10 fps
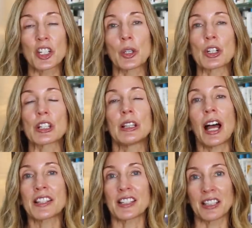You know, there's
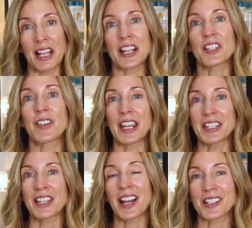lots and lots of
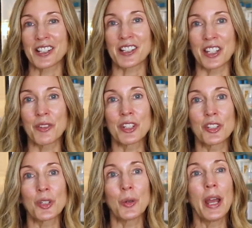antioxidants that you can
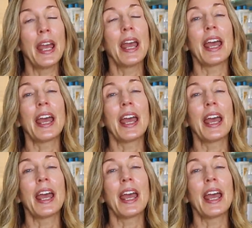do.